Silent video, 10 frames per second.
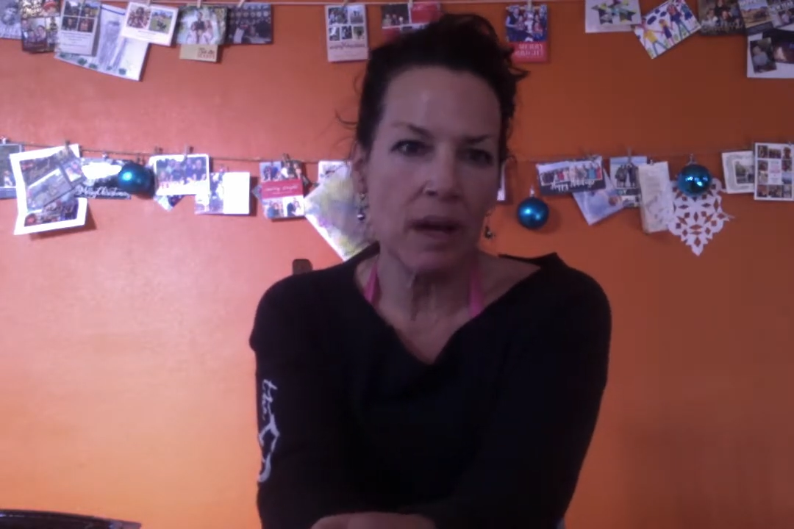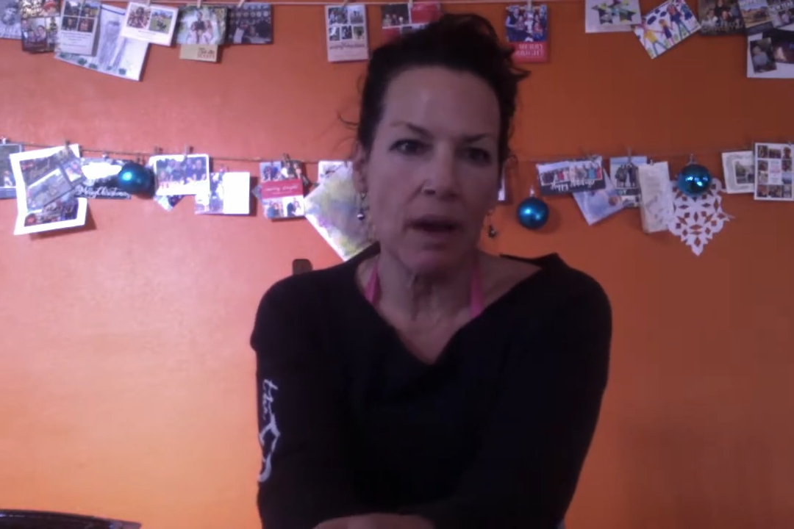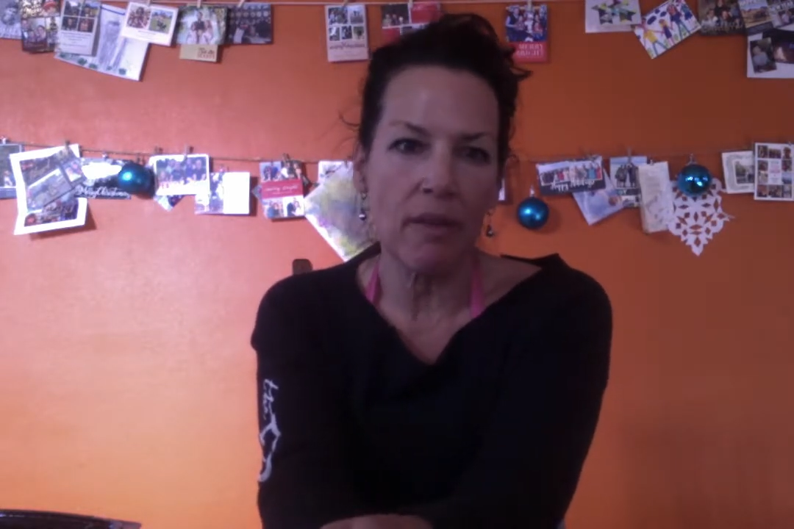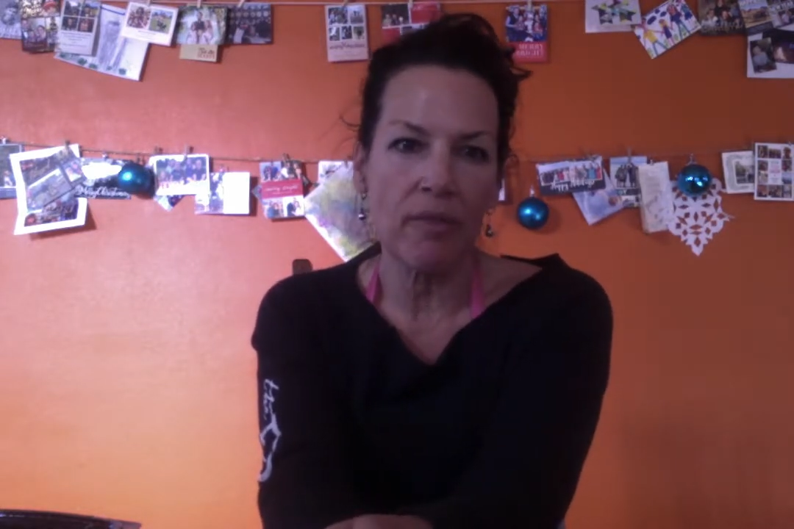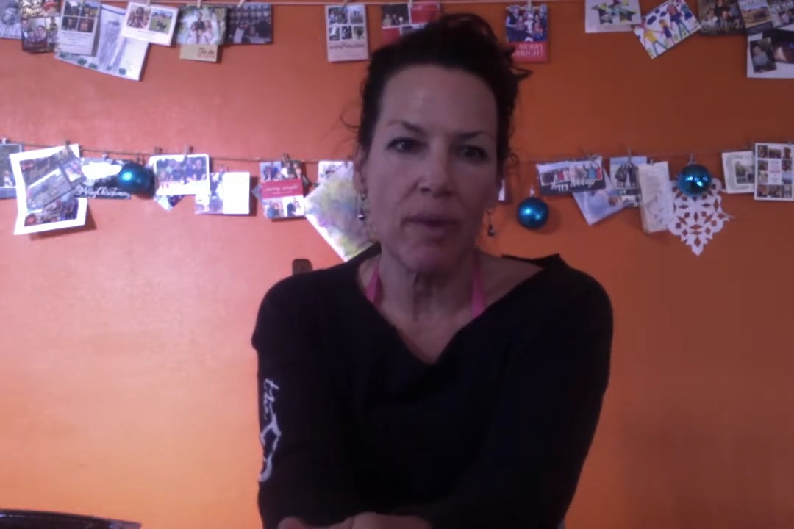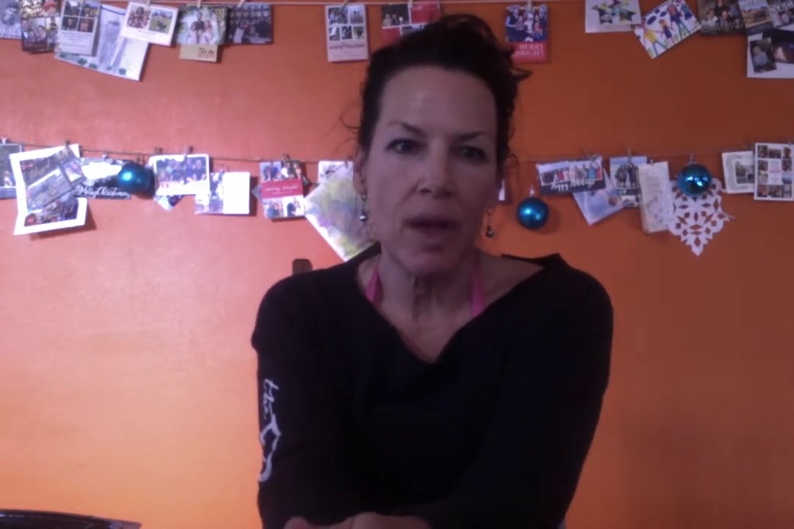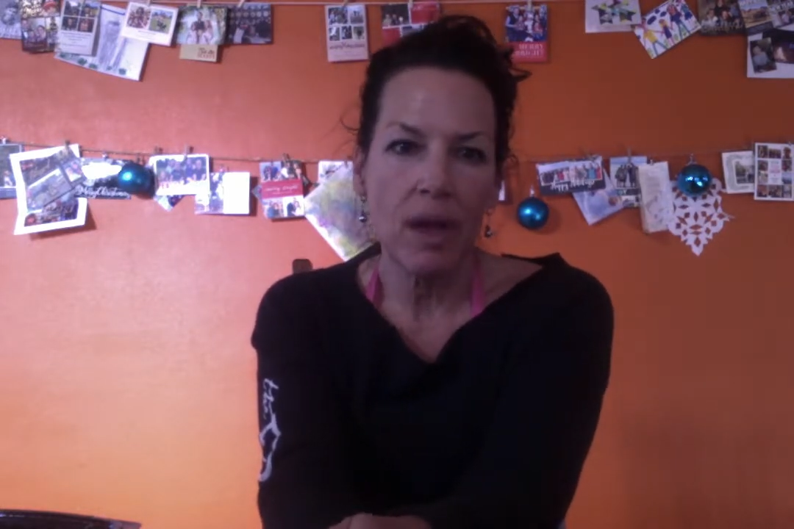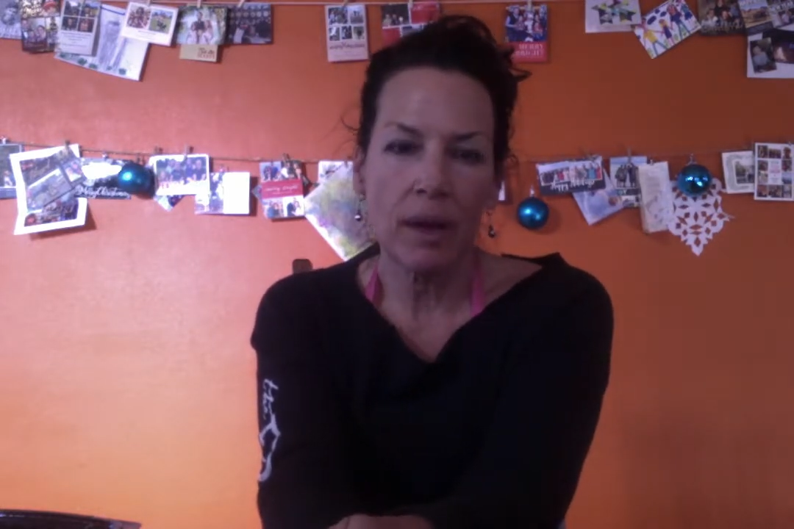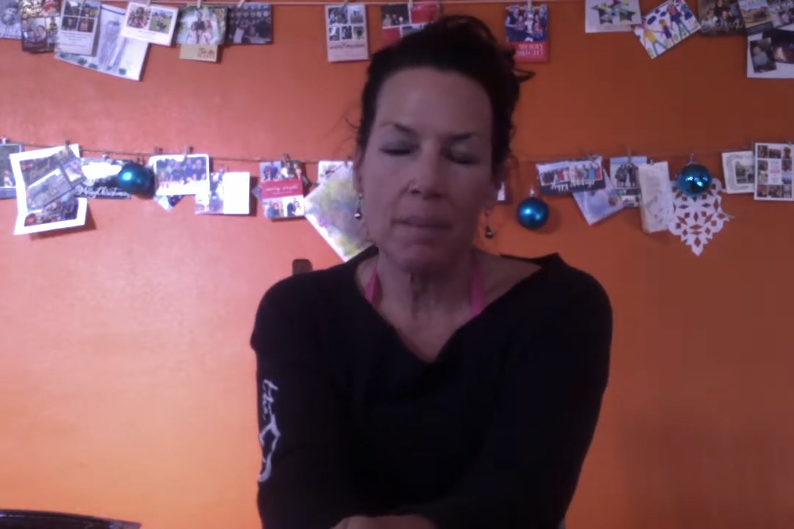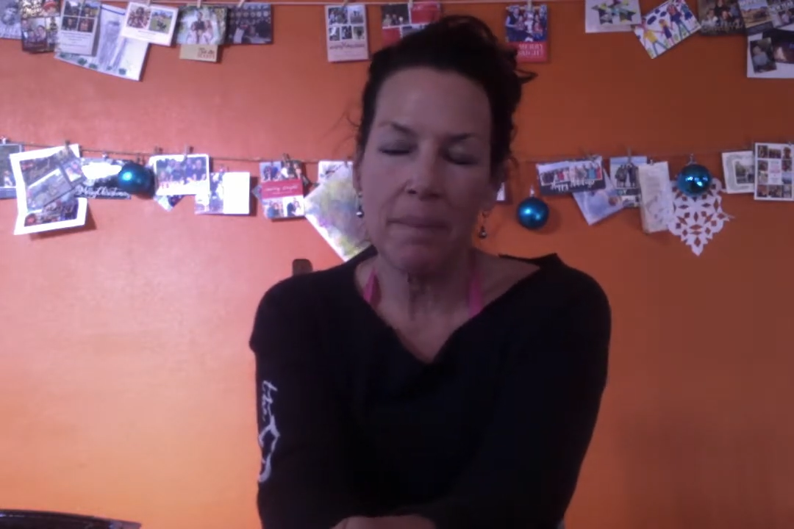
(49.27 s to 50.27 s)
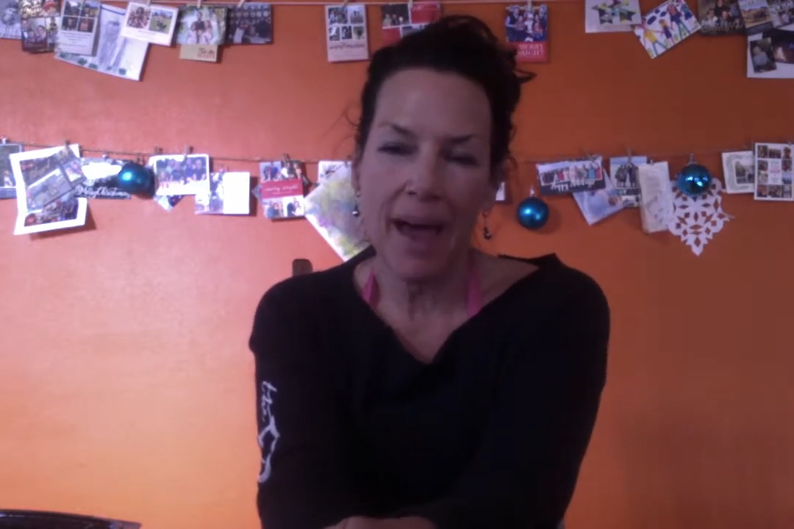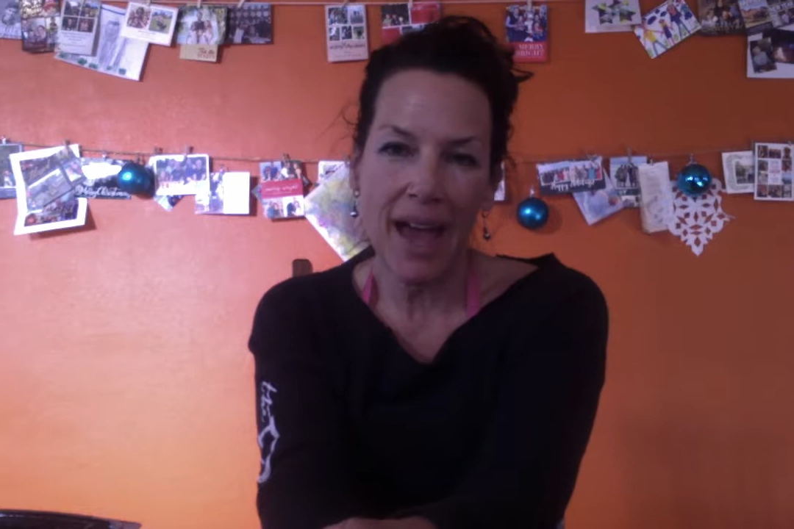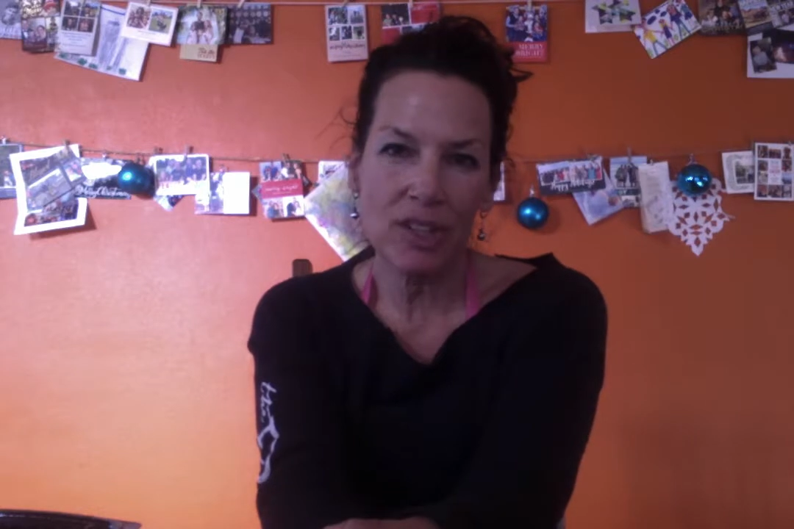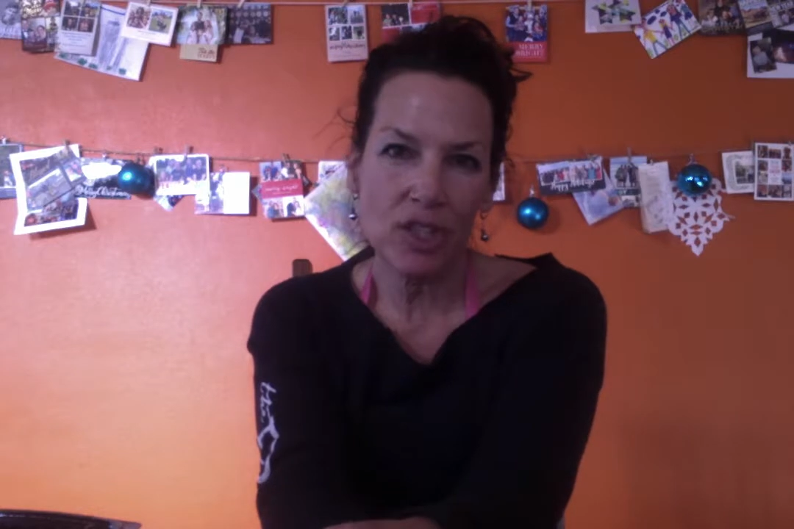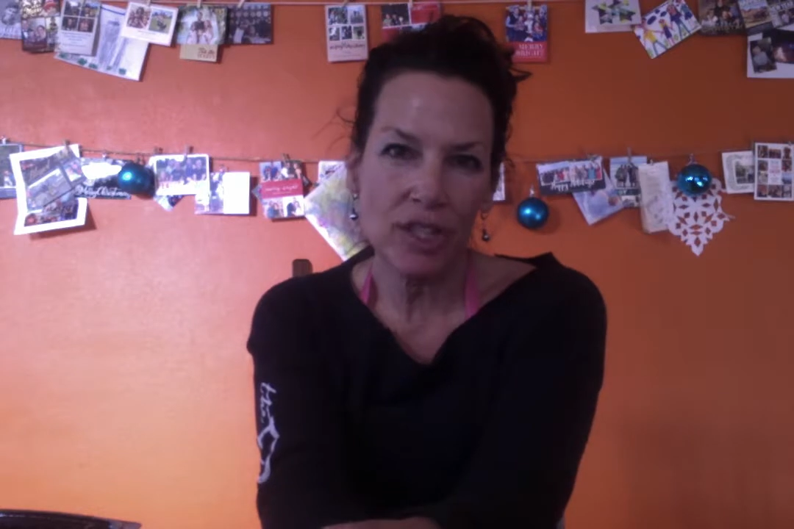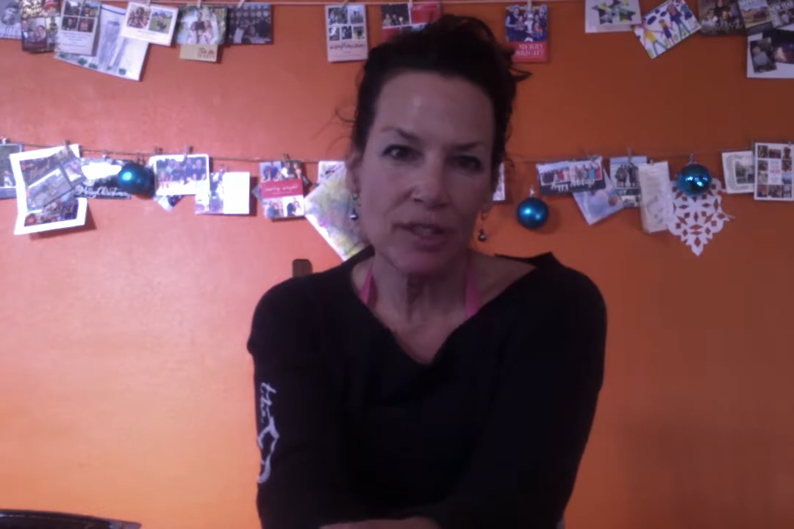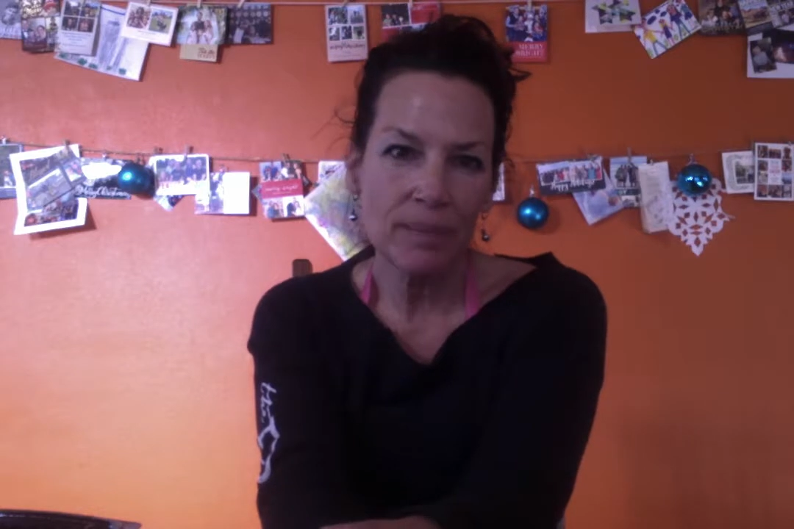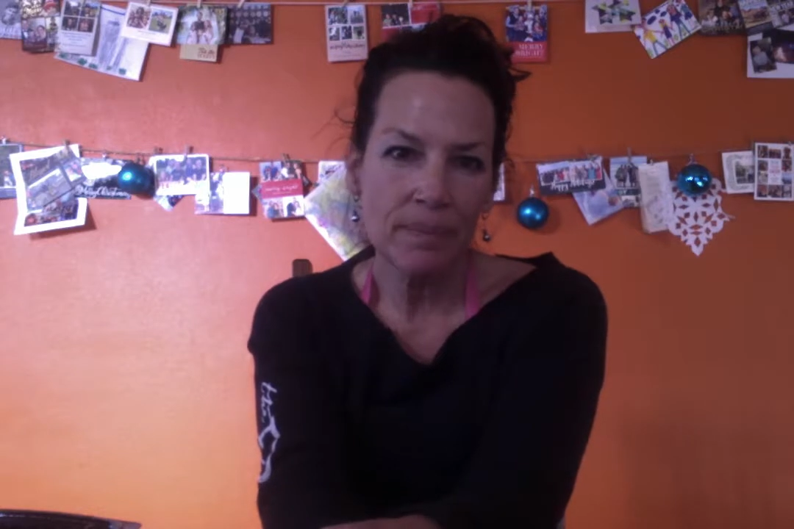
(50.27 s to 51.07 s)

of compassion,